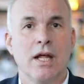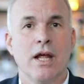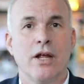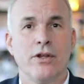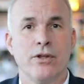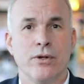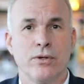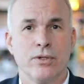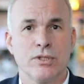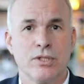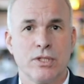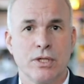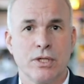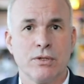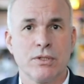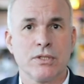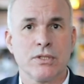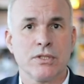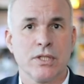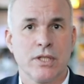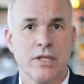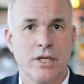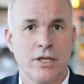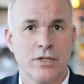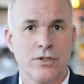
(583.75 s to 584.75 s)
and you're
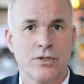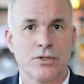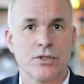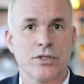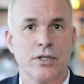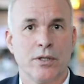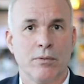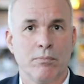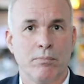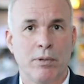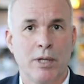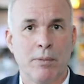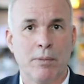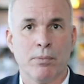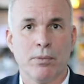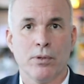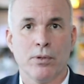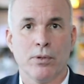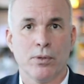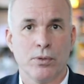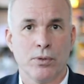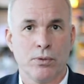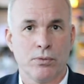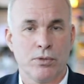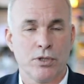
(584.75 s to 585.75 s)
seriously interested in people
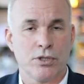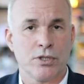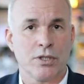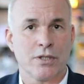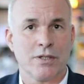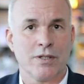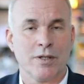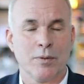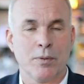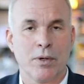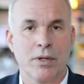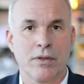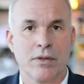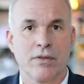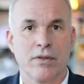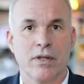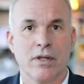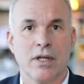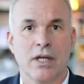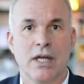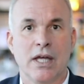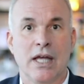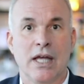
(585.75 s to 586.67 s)
who you disagree with